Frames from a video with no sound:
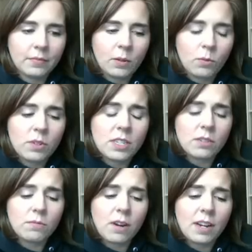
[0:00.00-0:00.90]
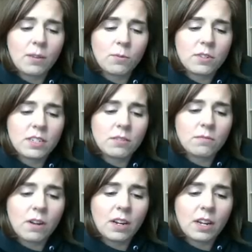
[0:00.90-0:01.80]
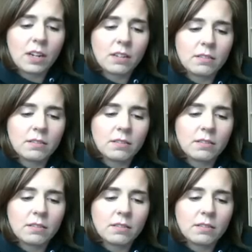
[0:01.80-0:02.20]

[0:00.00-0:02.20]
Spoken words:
We're still running. We're still running.